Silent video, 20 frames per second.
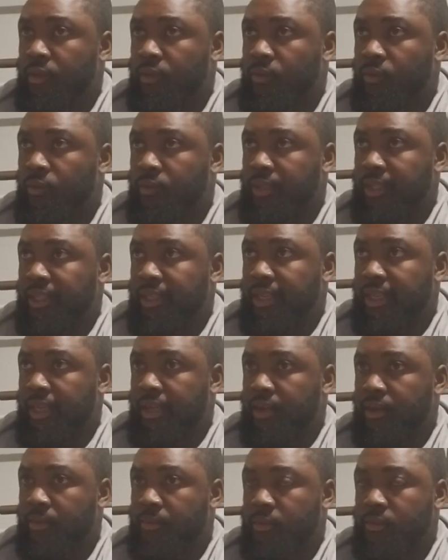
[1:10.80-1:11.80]
when that day
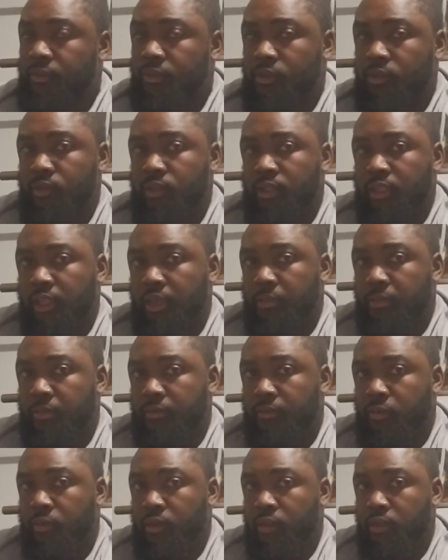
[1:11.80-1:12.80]
comes for you to stand
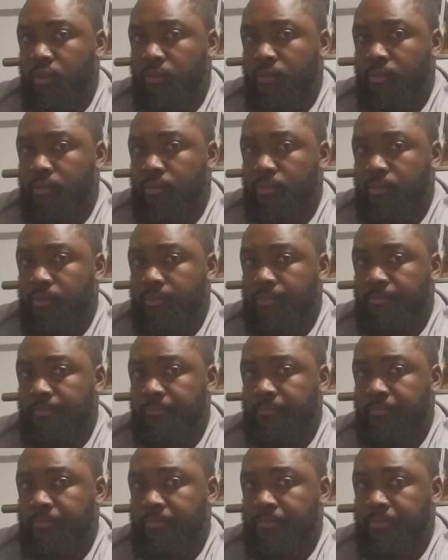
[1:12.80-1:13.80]
before Him,
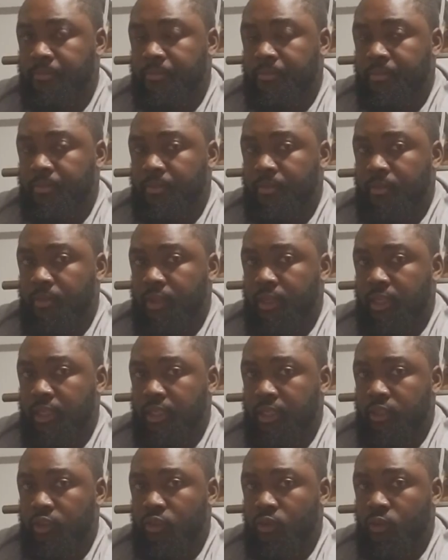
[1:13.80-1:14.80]

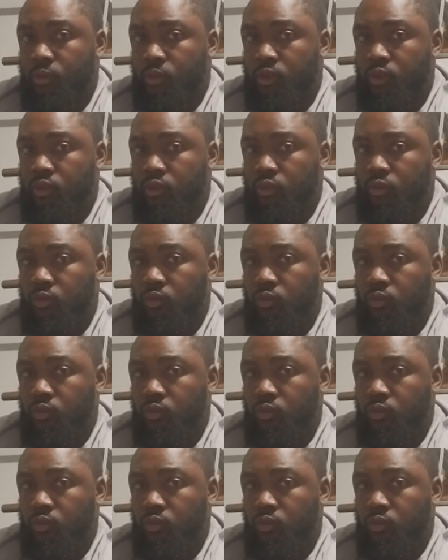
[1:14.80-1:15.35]
He's going to